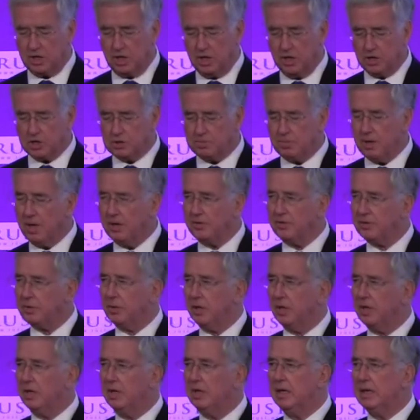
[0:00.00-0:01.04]
Last month,
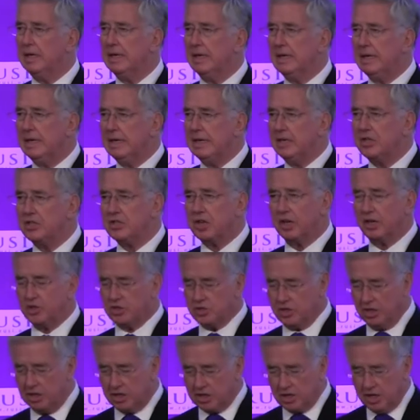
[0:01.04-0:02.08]
when
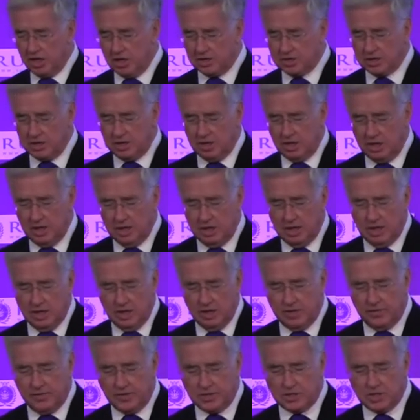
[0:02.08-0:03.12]
Secretary Carter
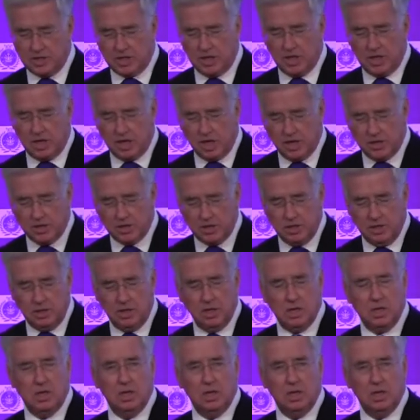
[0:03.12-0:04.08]
visited London,